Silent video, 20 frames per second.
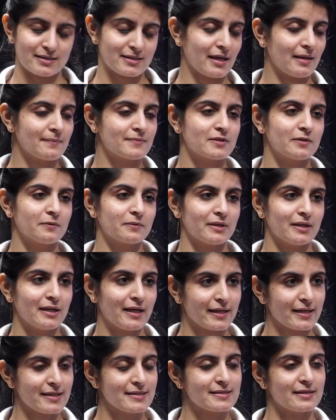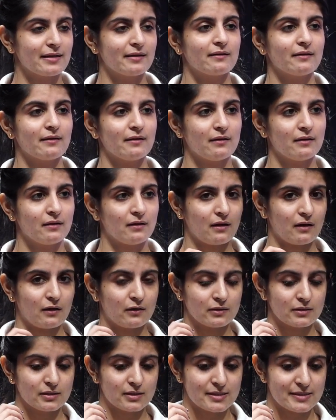Yes, absolutely. Like I said,
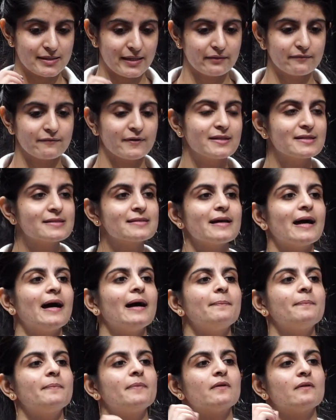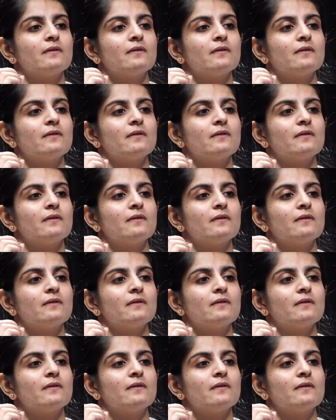on the Z Funds app,